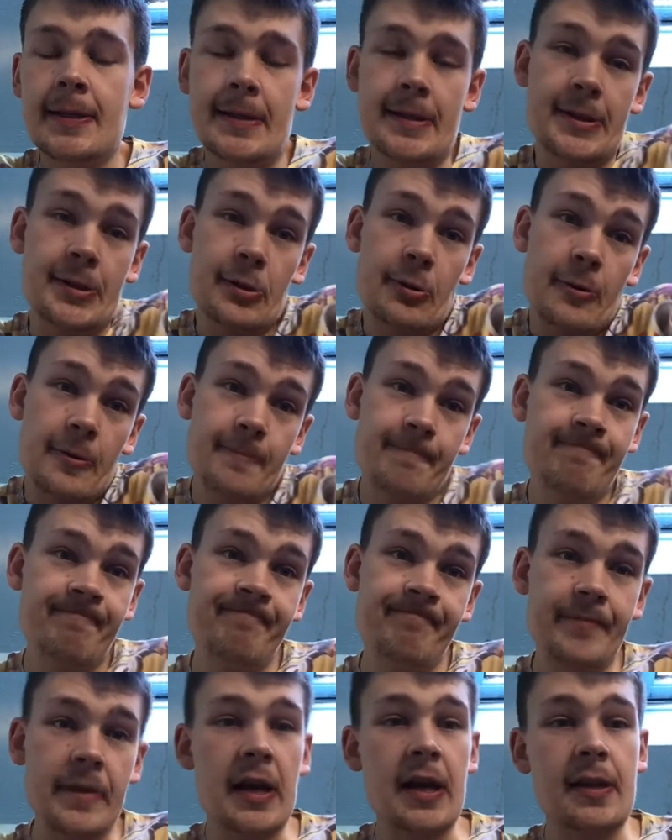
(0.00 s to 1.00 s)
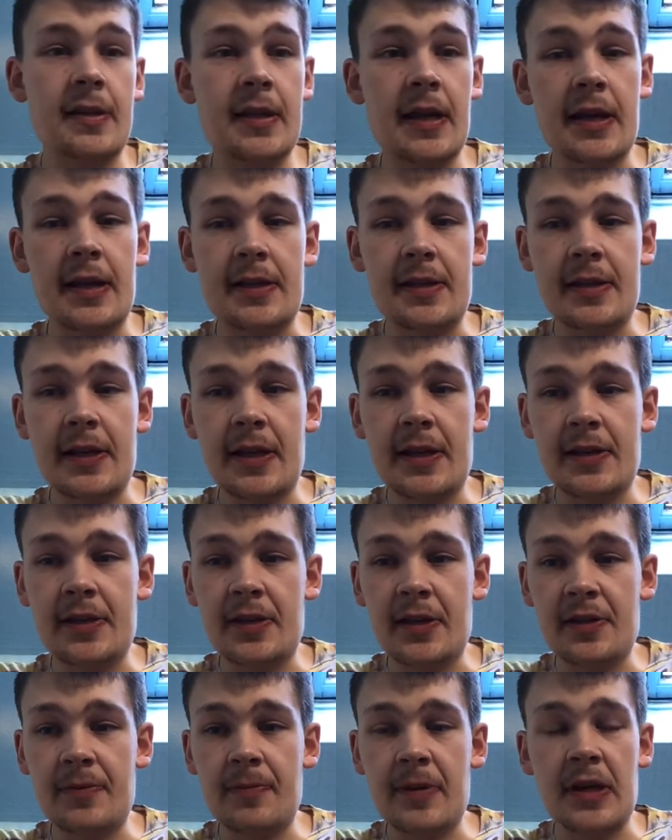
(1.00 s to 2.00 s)
So that's
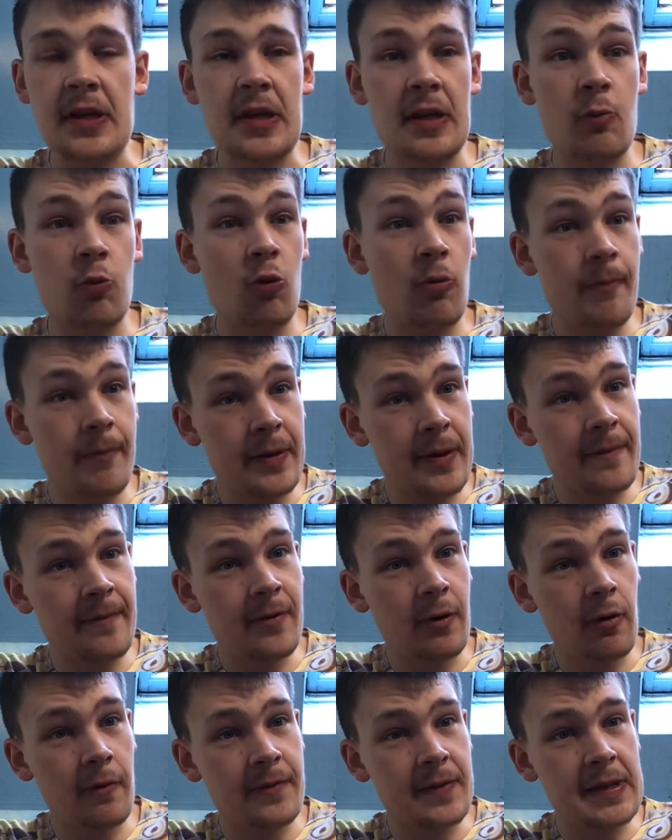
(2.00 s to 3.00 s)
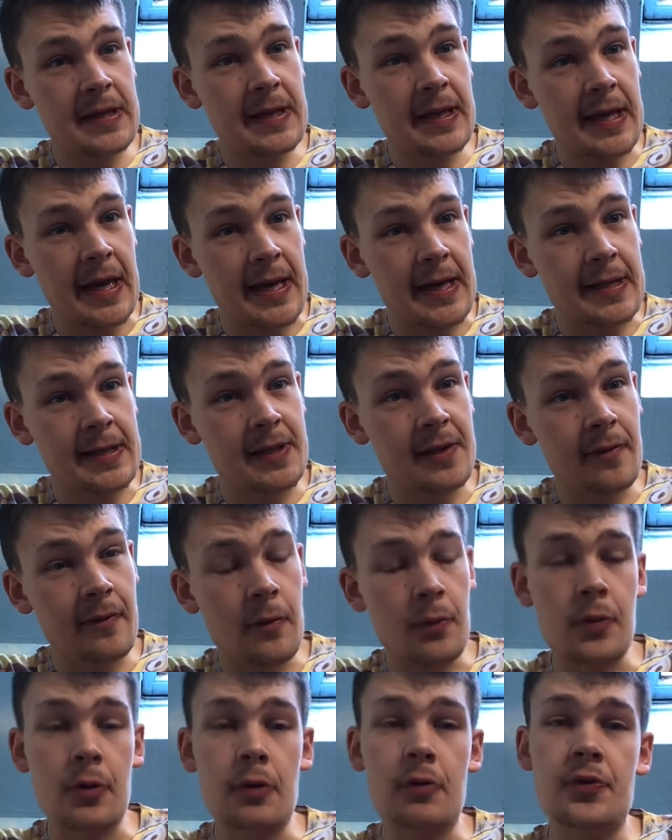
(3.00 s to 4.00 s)
just me. He won't be involved tonight against
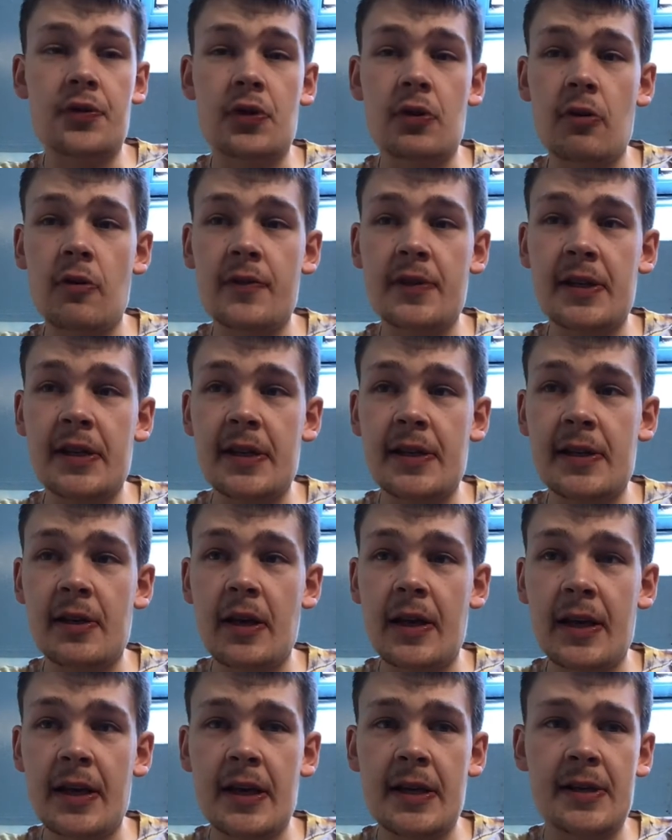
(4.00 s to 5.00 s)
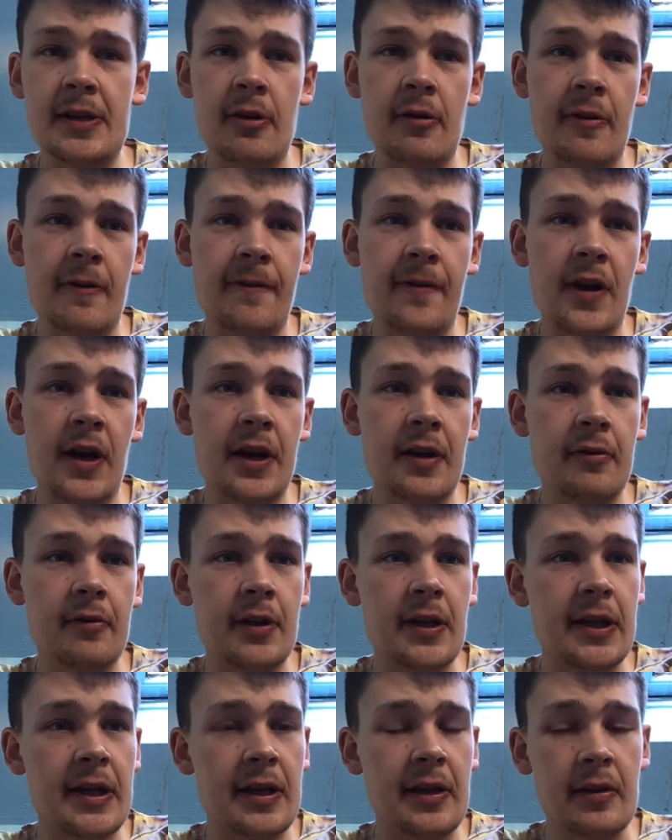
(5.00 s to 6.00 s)
Liverpool, so obviously he's out of the firing
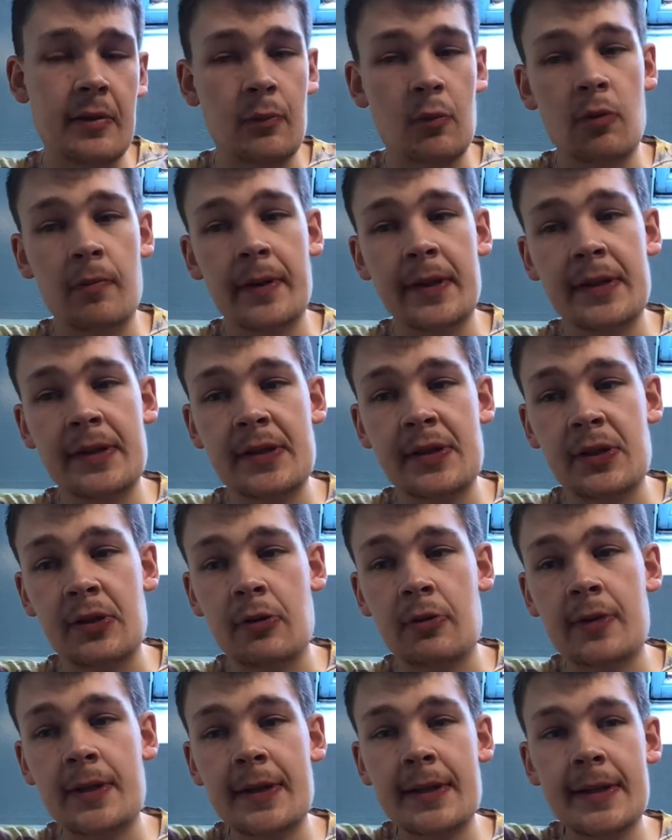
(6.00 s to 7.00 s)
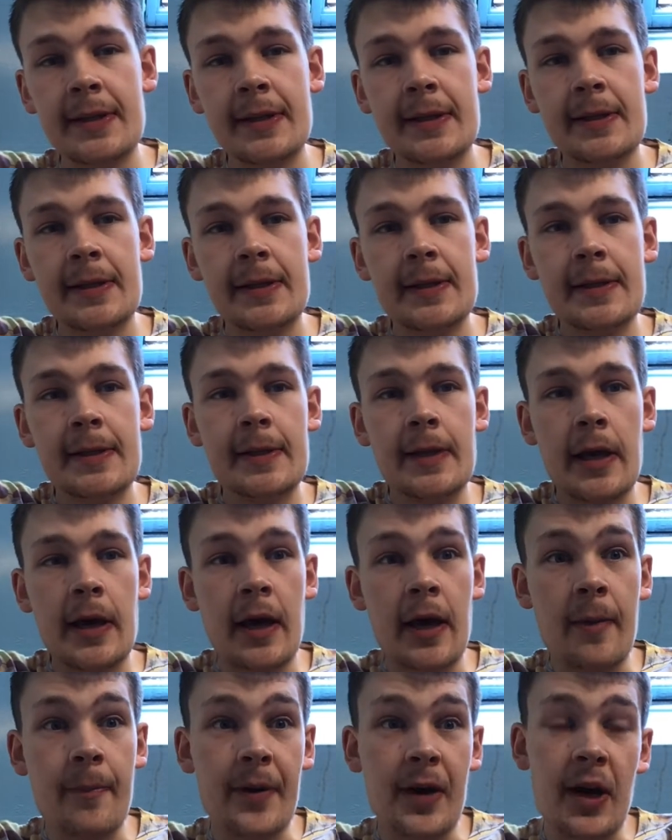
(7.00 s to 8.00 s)
line at the moment. So,
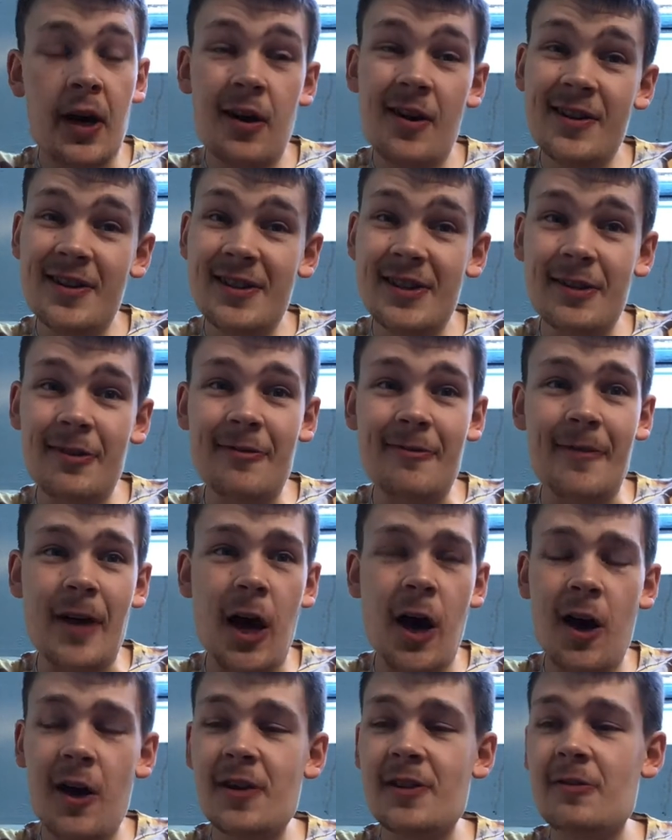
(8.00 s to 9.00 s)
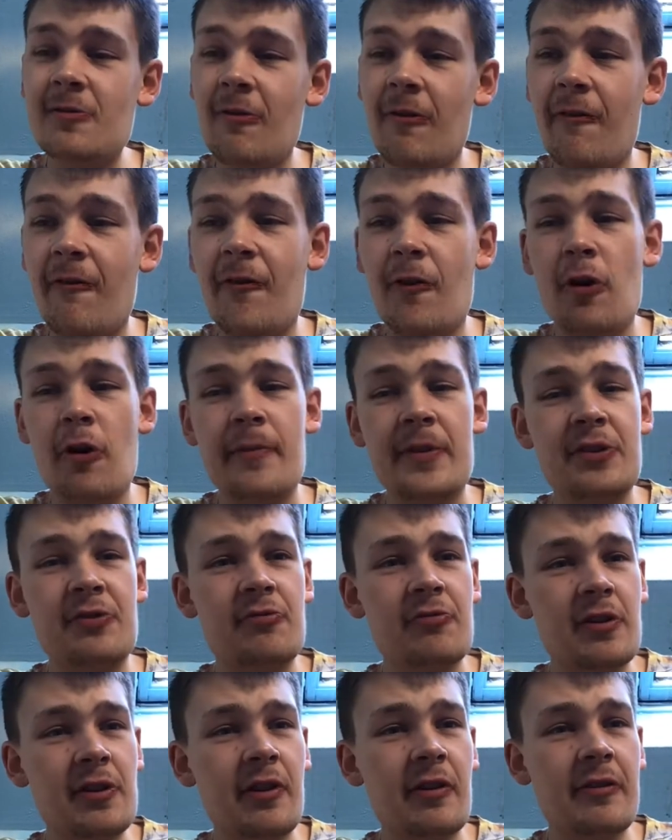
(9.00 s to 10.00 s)
but Arsenal's form is
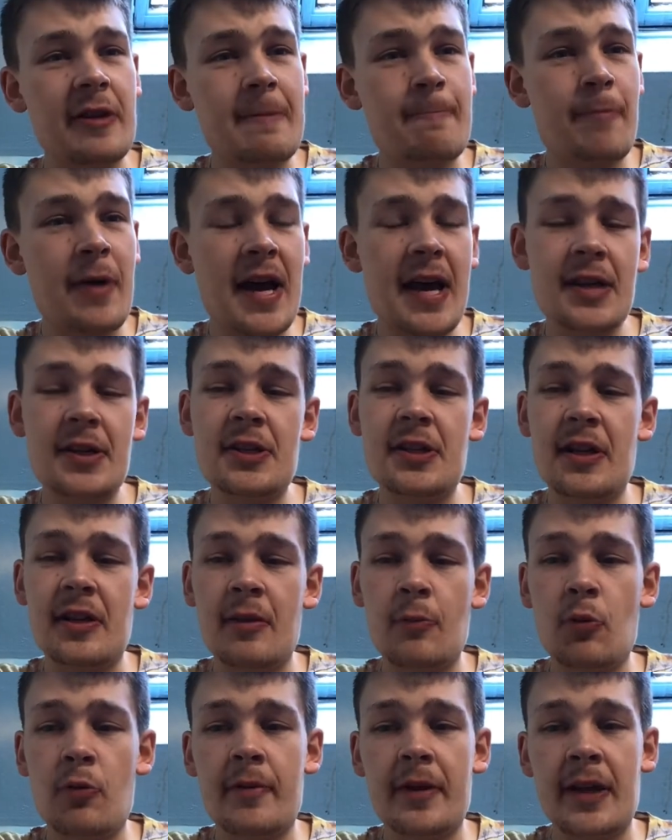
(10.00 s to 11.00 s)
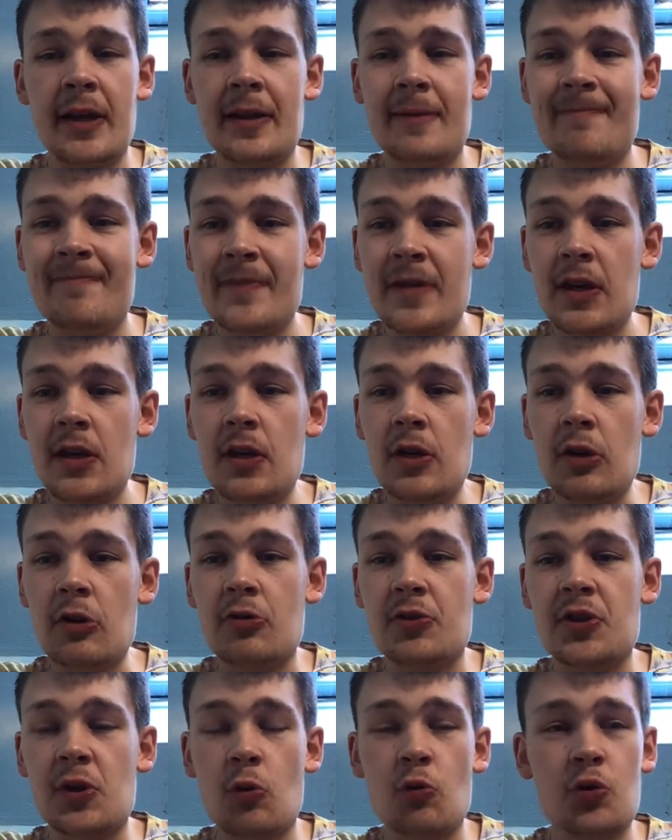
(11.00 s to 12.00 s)
really, really patchy at the moment, and
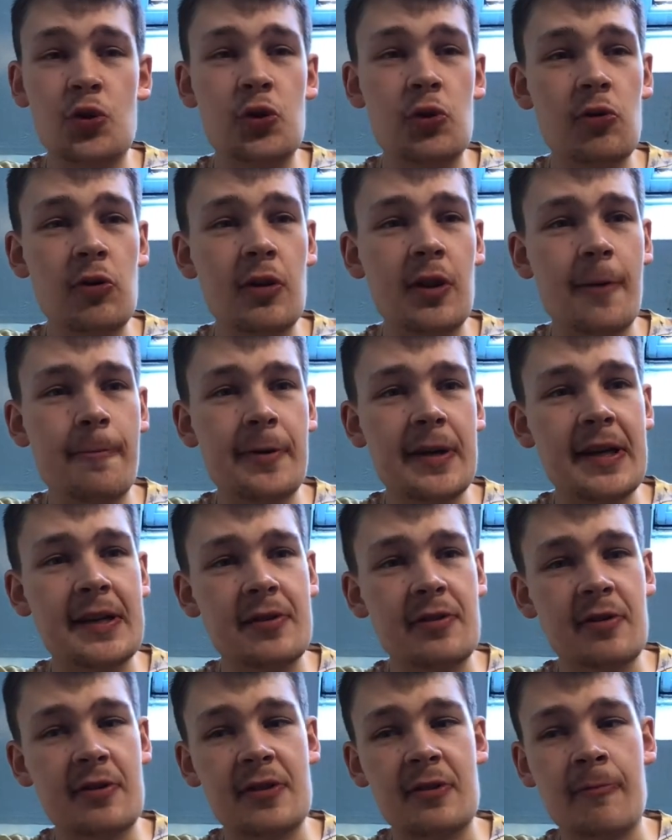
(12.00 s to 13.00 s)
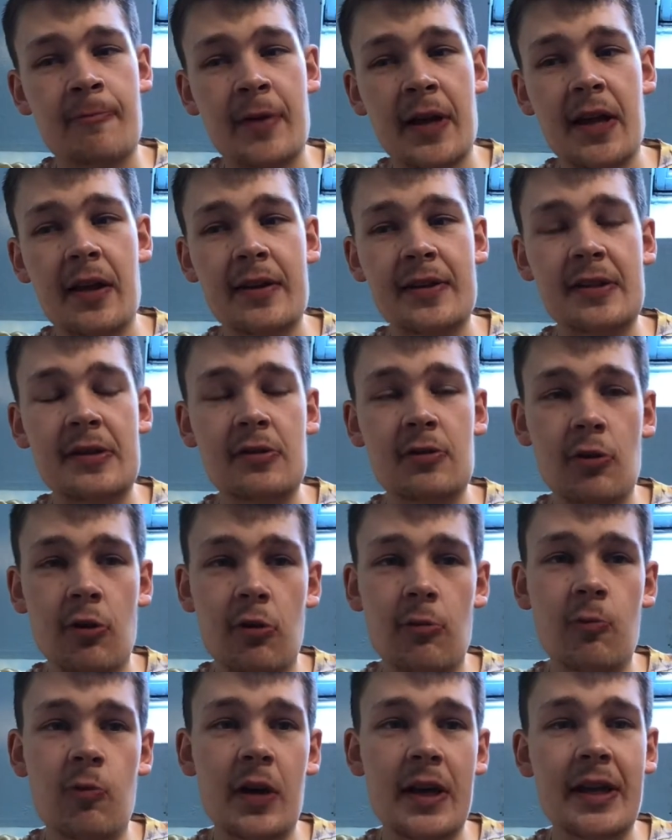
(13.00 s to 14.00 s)
to go 2-0 up against Crystal Palace and
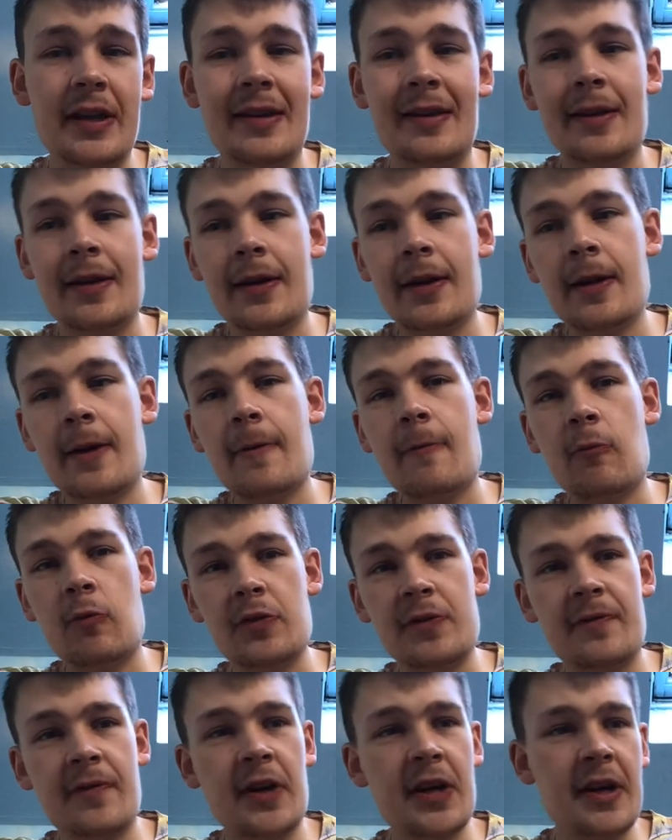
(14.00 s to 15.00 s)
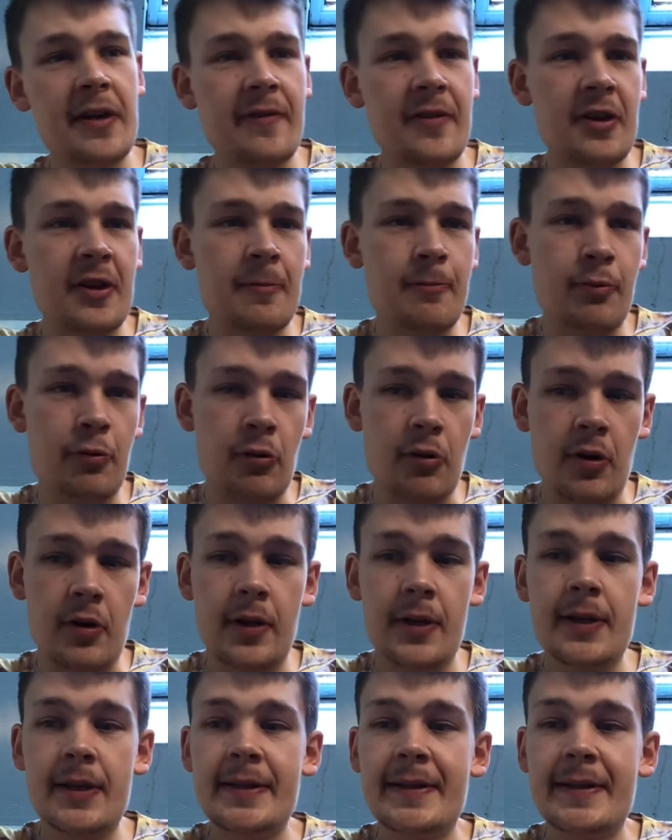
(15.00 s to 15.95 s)
not win was very, very poor.